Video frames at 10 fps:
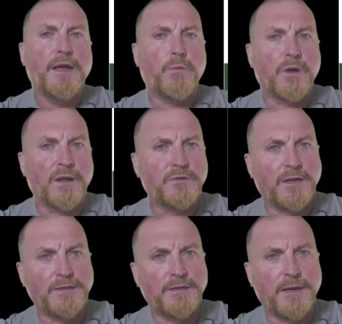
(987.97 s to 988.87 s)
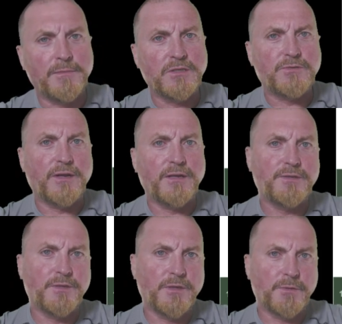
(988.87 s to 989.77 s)
What I'm trying to
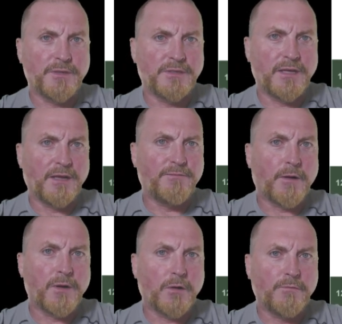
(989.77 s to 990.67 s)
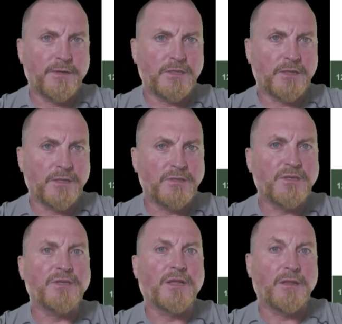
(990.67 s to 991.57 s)
demonstrate to you is that pharmacovigilance
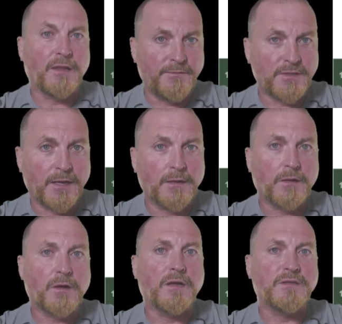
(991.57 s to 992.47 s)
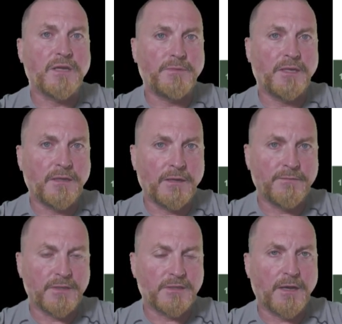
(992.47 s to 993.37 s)
is a life cycle concept in and
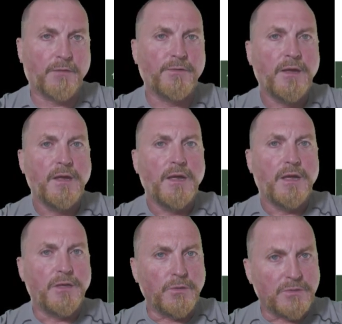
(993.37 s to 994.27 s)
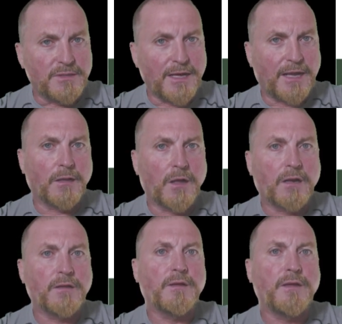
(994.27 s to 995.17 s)
of itself. You set a
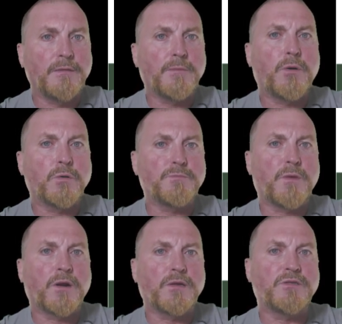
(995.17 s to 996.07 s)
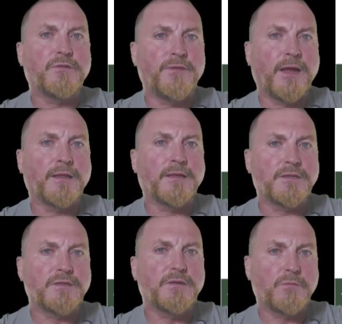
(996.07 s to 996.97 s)
lot of the post-market
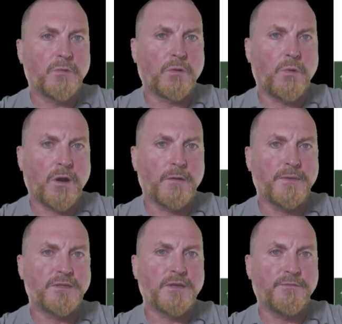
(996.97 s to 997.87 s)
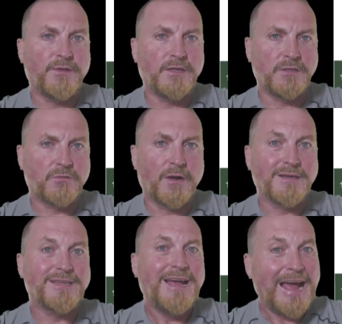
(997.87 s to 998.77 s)
surveillance requirements of these
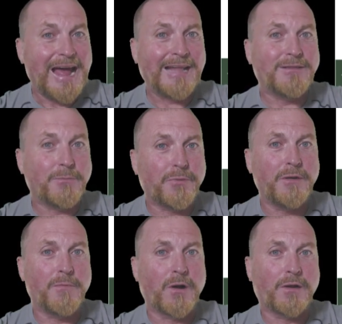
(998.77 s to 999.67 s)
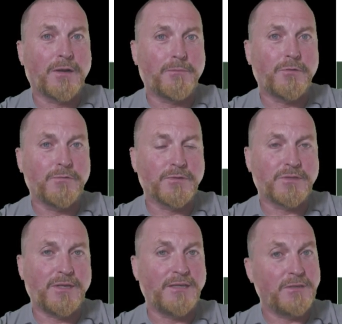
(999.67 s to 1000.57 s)
drugs at the pre-market approval
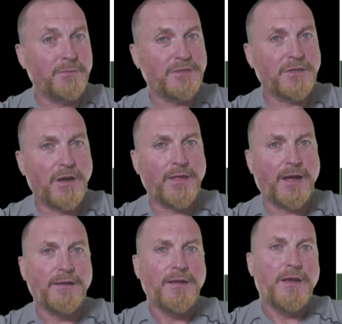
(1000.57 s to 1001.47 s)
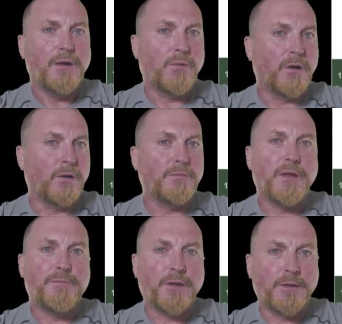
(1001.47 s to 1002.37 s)
stage, and we saw that where
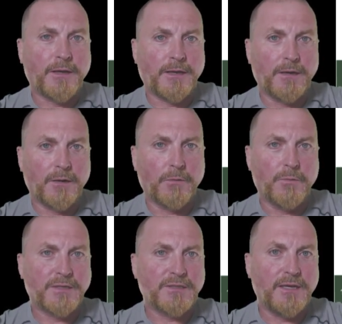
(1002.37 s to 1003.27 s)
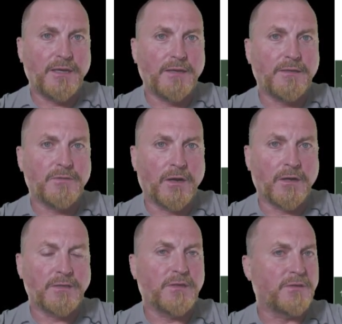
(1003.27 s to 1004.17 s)
in particularly risky
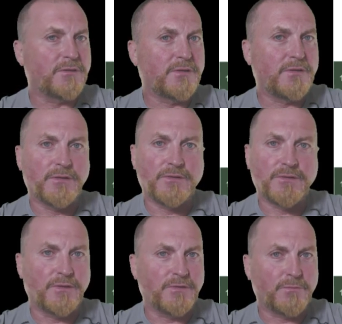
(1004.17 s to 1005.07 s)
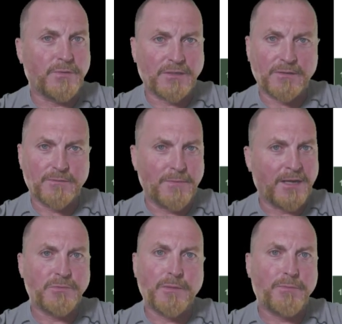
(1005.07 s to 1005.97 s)
drugs, there's risk
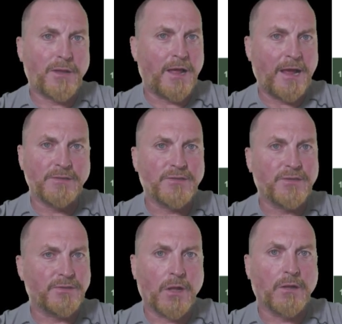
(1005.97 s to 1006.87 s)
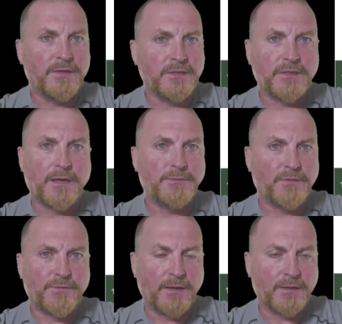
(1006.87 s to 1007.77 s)
management plans, there's all of these types
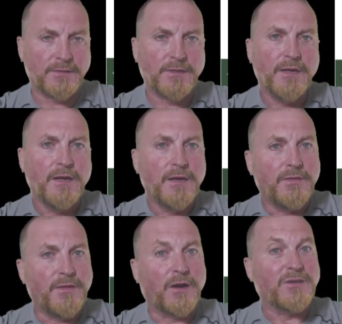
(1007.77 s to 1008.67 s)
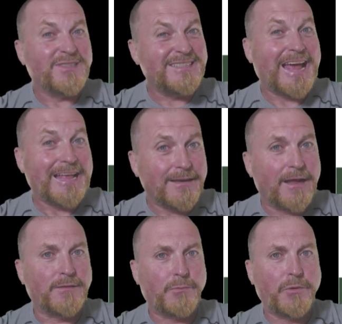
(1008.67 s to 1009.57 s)
of things that are set
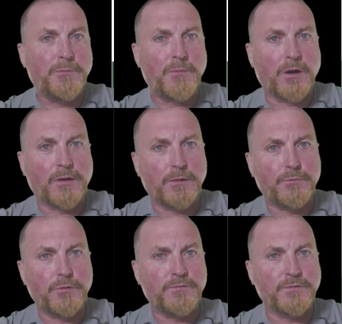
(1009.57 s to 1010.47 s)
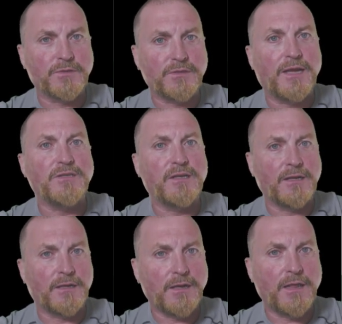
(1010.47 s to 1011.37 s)
at the pre-market approval stage
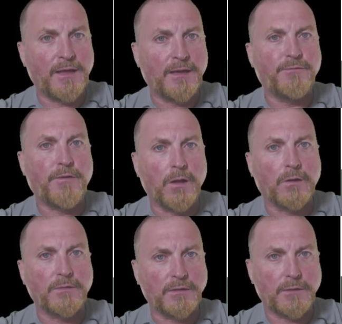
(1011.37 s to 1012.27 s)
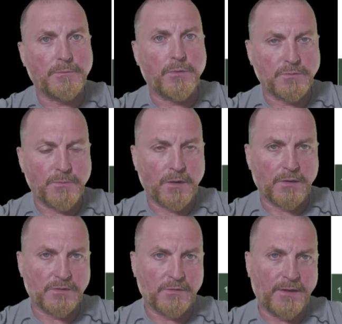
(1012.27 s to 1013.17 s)
and then followed at the
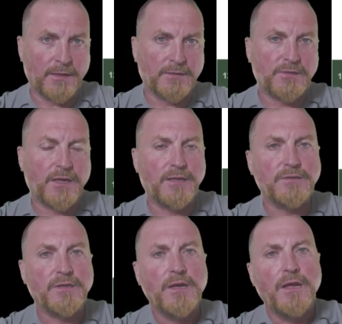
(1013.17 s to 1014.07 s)
post-market surveillance stage.